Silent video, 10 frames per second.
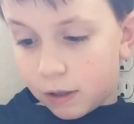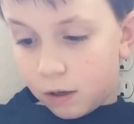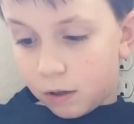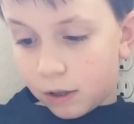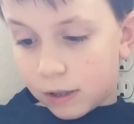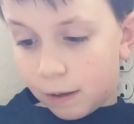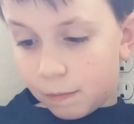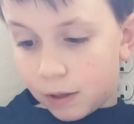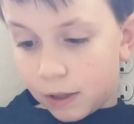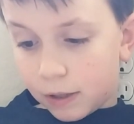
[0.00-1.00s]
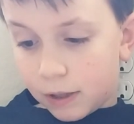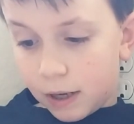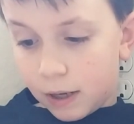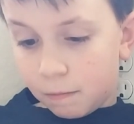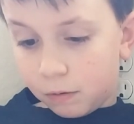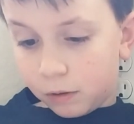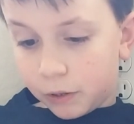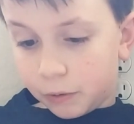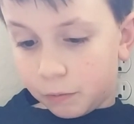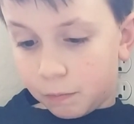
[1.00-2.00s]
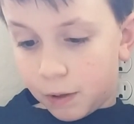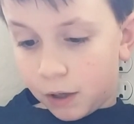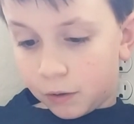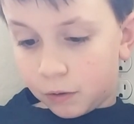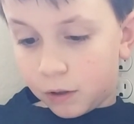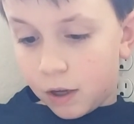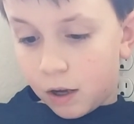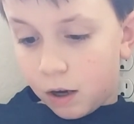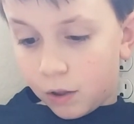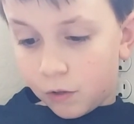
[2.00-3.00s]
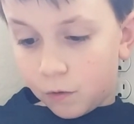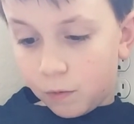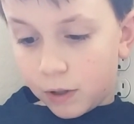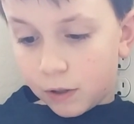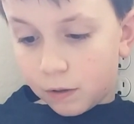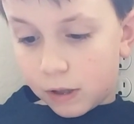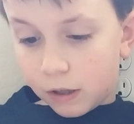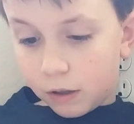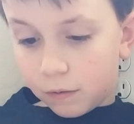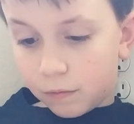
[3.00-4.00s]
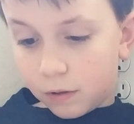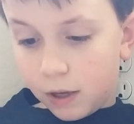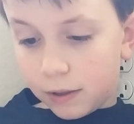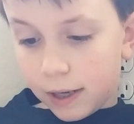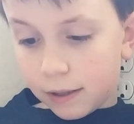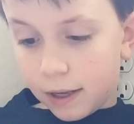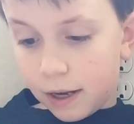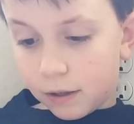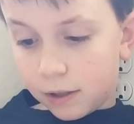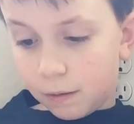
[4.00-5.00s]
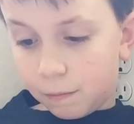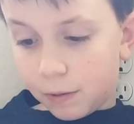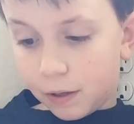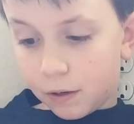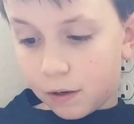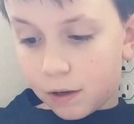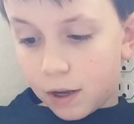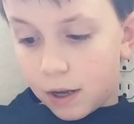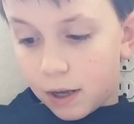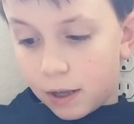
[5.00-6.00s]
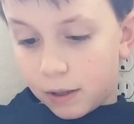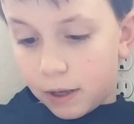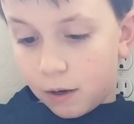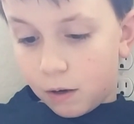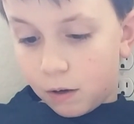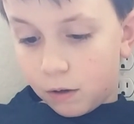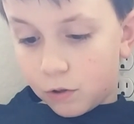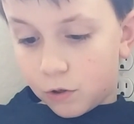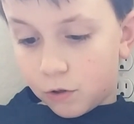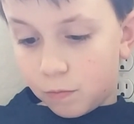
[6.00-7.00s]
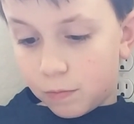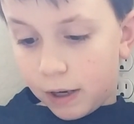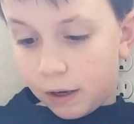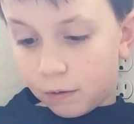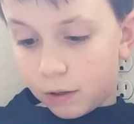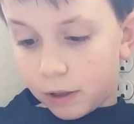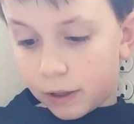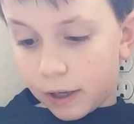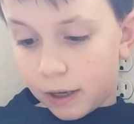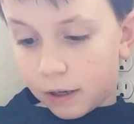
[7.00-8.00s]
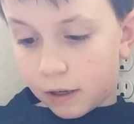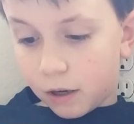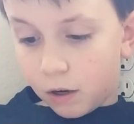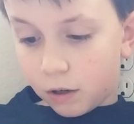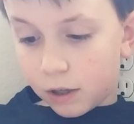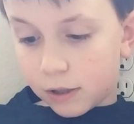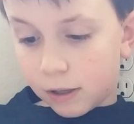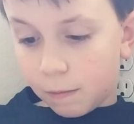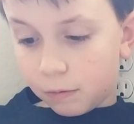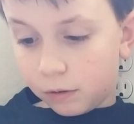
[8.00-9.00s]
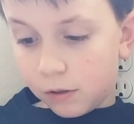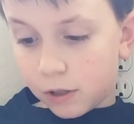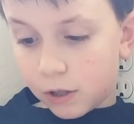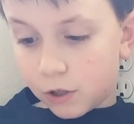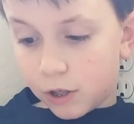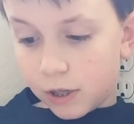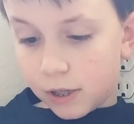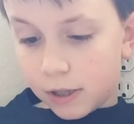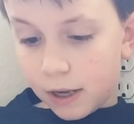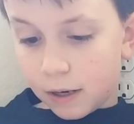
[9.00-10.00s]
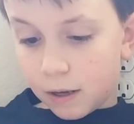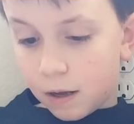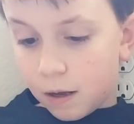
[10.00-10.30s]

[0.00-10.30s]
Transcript: all except a dead blue bottle on the windowsill. "Nothing there," said Peter, and they all trooped out again, all except Lucy. She stayed